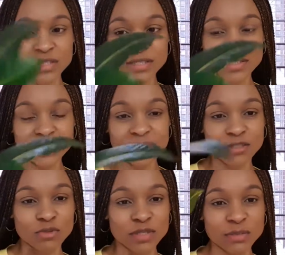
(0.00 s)
it. This
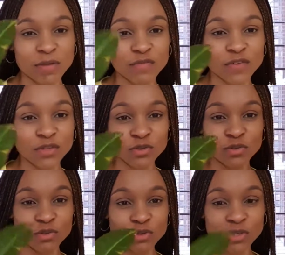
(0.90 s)
was my first
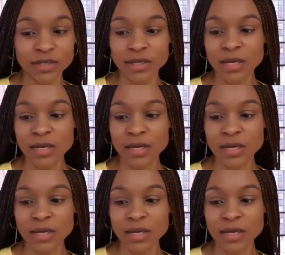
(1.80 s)
crouton.